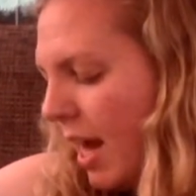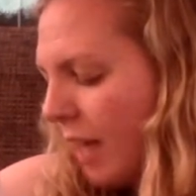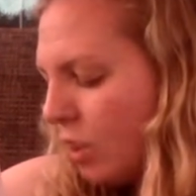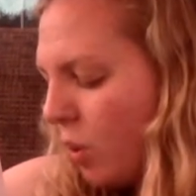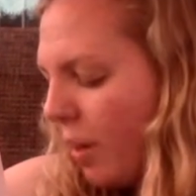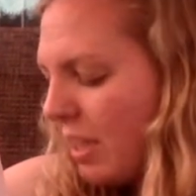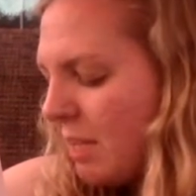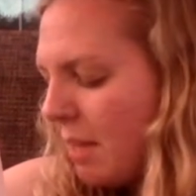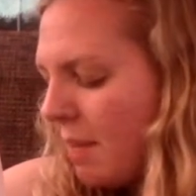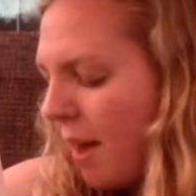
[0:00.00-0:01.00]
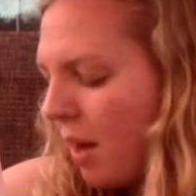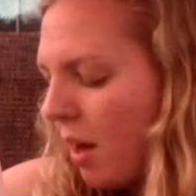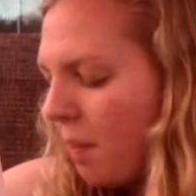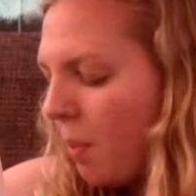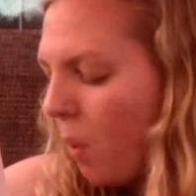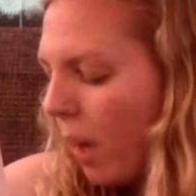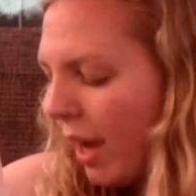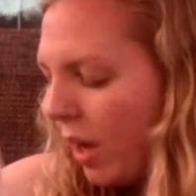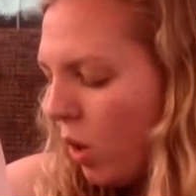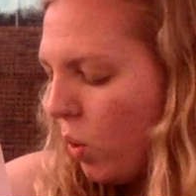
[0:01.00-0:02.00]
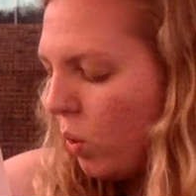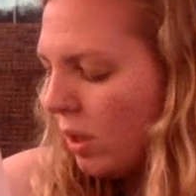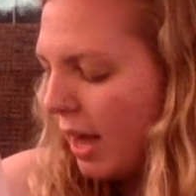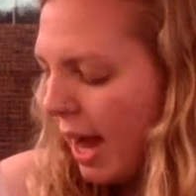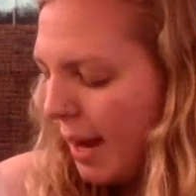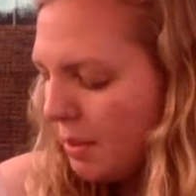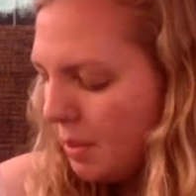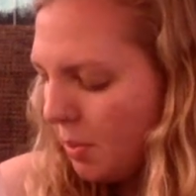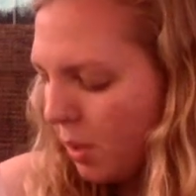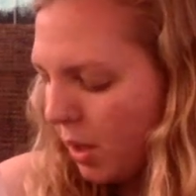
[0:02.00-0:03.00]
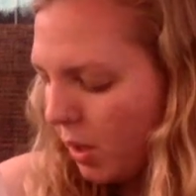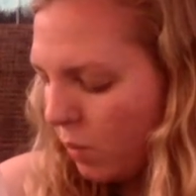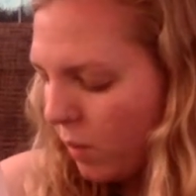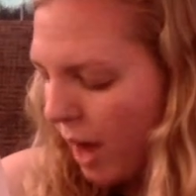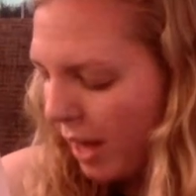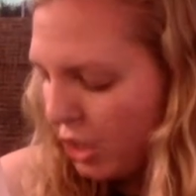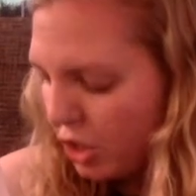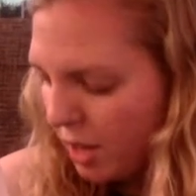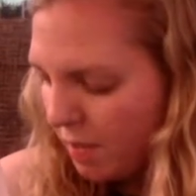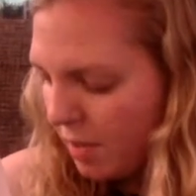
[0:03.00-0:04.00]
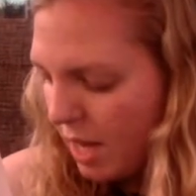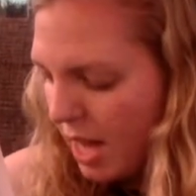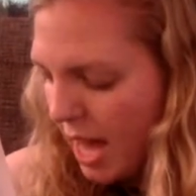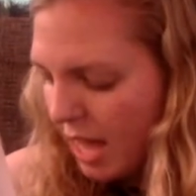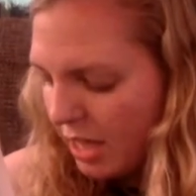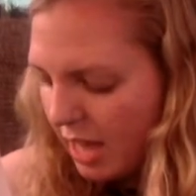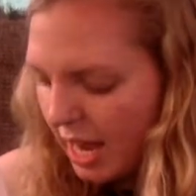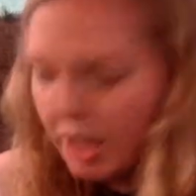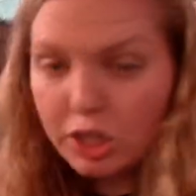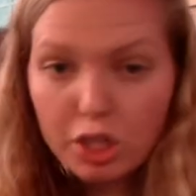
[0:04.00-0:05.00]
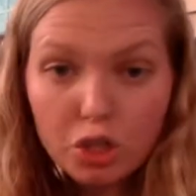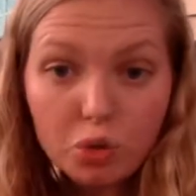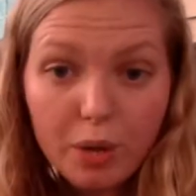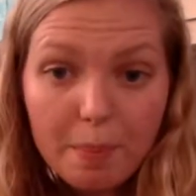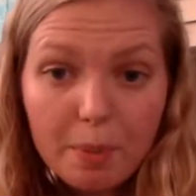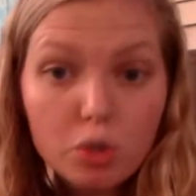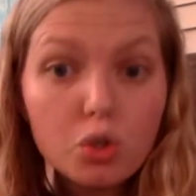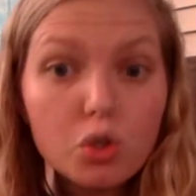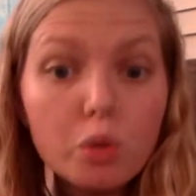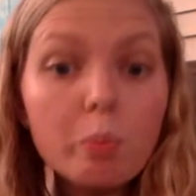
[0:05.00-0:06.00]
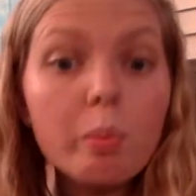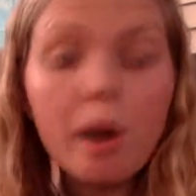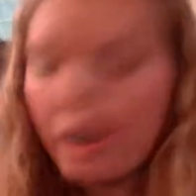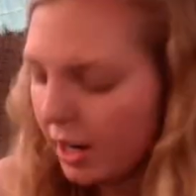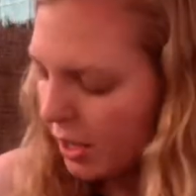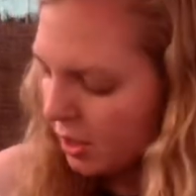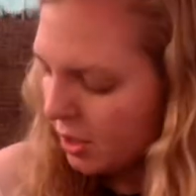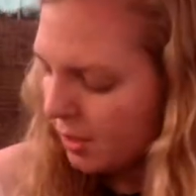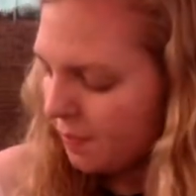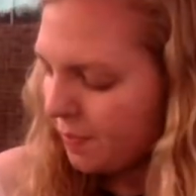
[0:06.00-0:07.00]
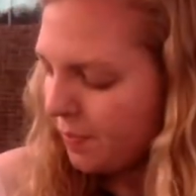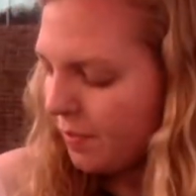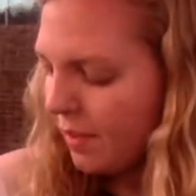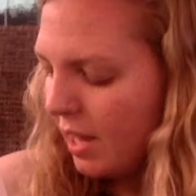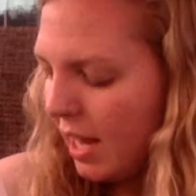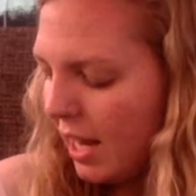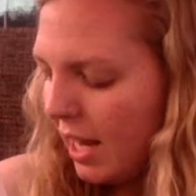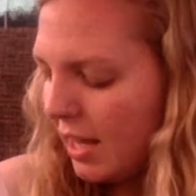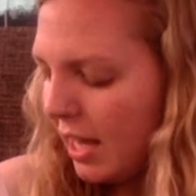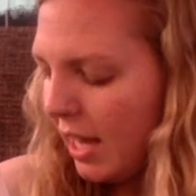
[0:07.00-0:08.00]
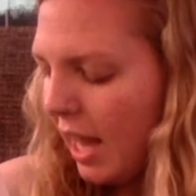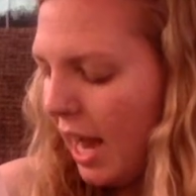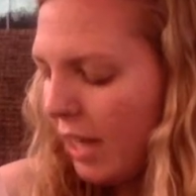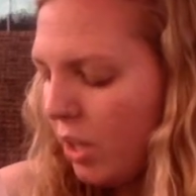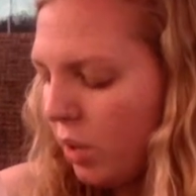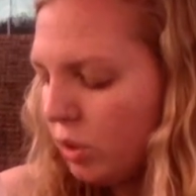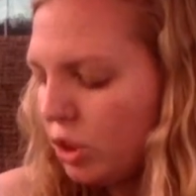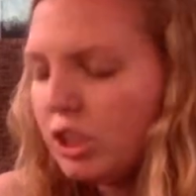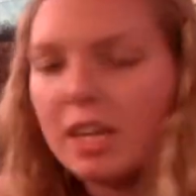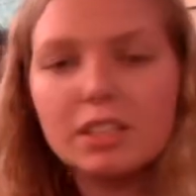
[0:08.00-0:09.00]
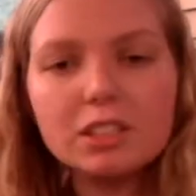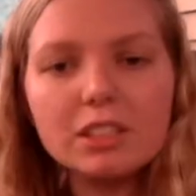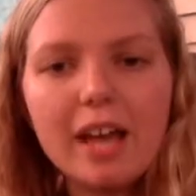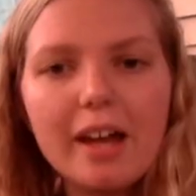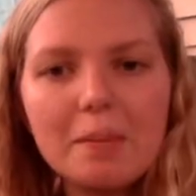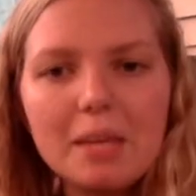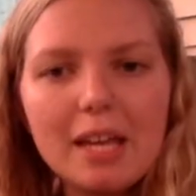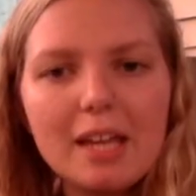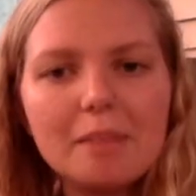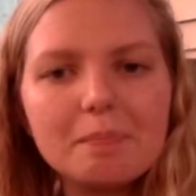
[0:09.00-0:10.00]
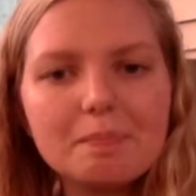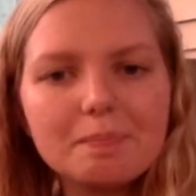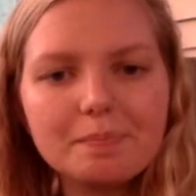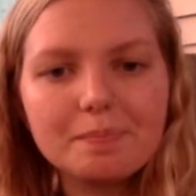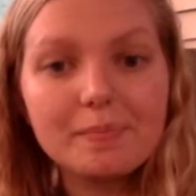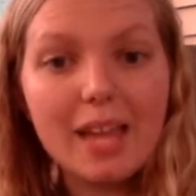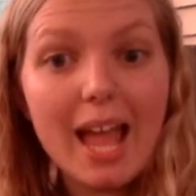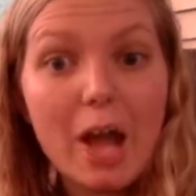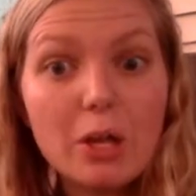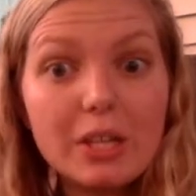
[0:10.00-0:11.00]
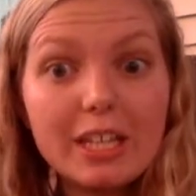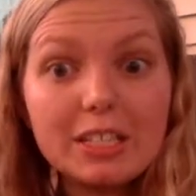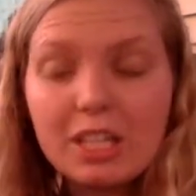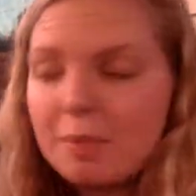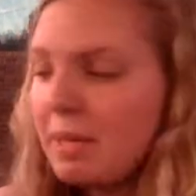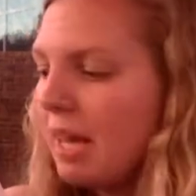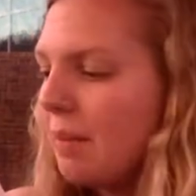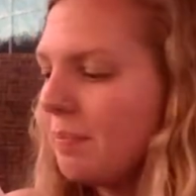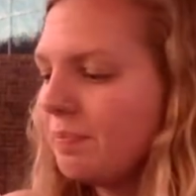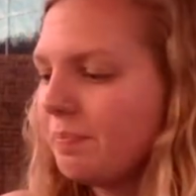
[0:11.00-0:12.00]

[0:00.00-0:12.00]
It's going to be about a boy who climbs aboard a rocket ship and takes a trip to Mars. And I think I know just how to begin. How do you think he's going to begin?